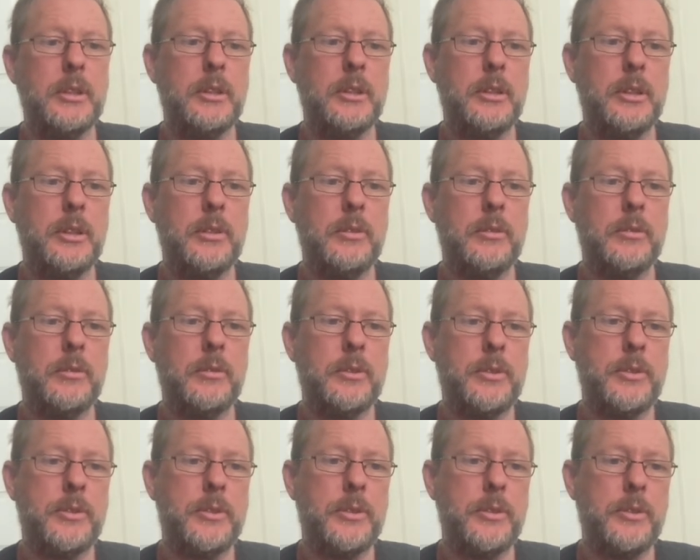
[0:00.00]
in
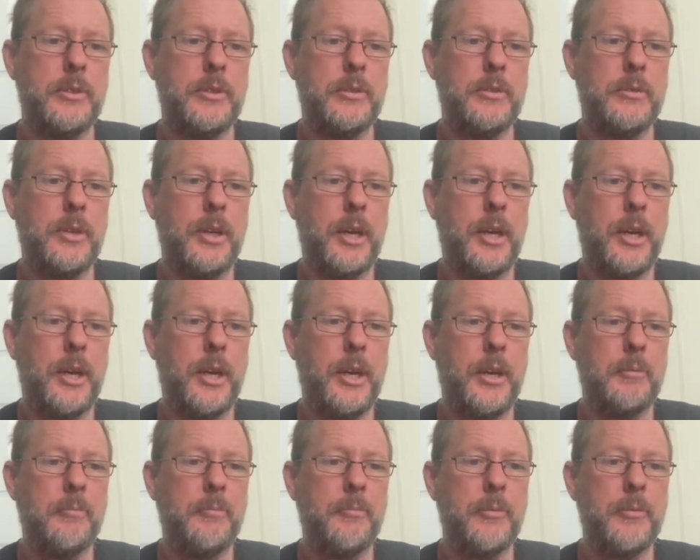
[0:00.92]
order to
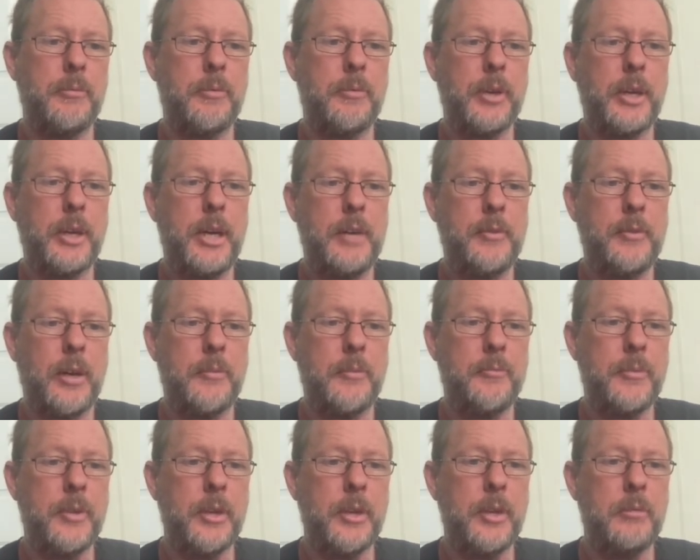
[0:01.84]
recover.
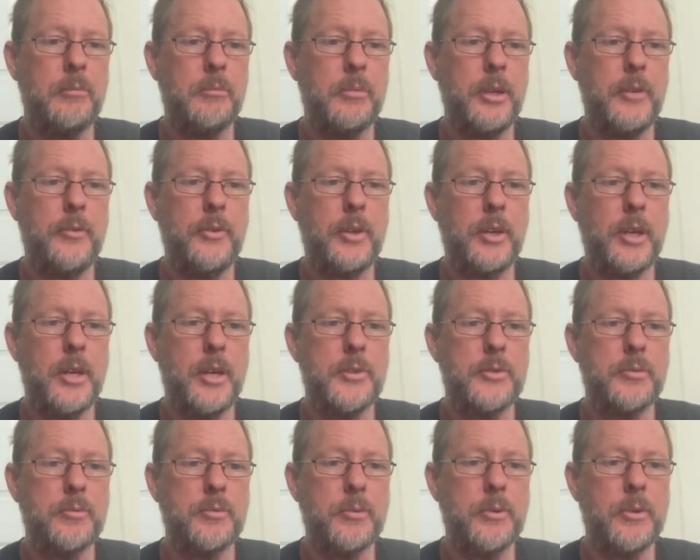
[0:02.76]
But if it
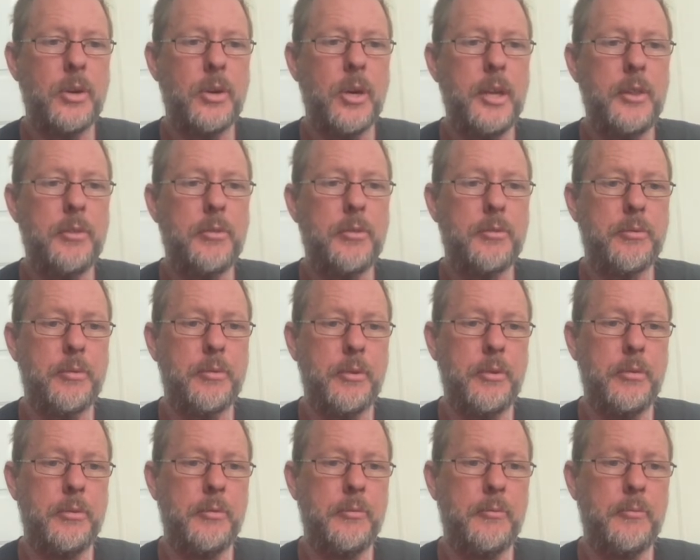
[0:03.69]
goes right
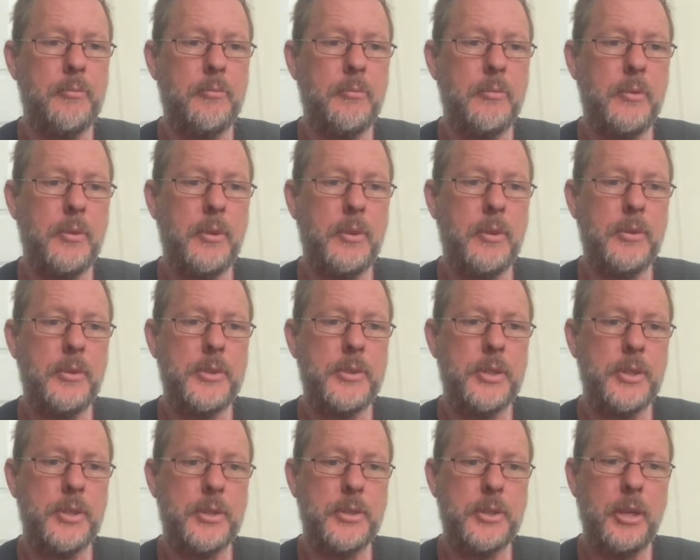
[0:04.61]
through
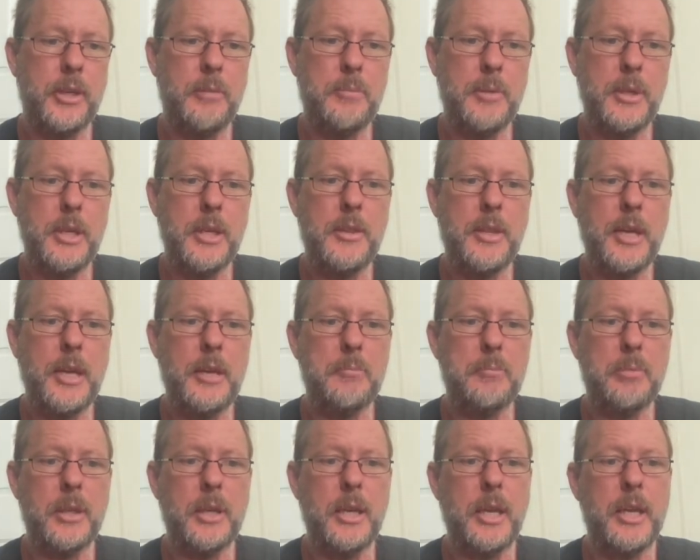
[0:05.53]
to the top here,
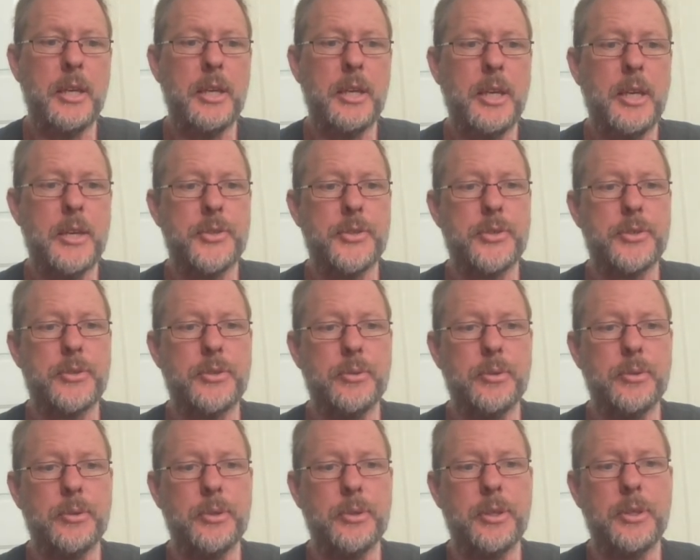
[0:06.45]
that plant has
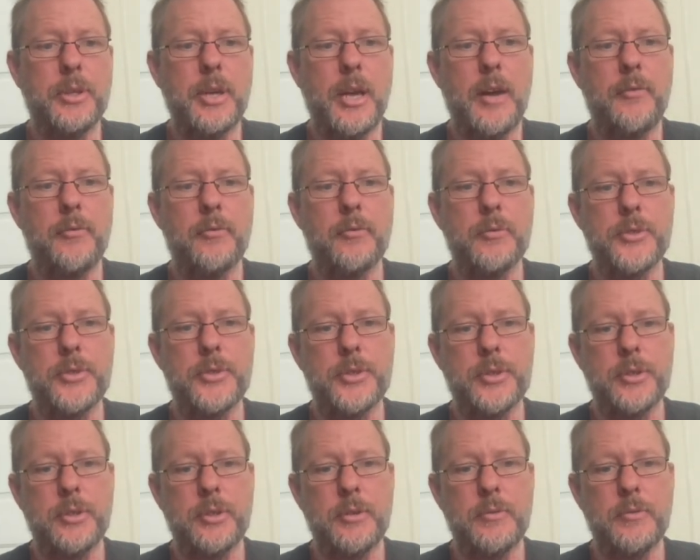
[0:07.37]
stored enough
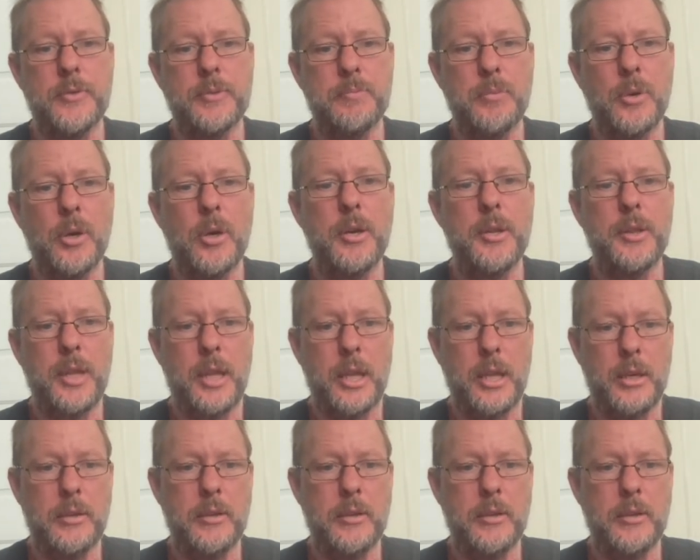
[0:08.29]
reserves by then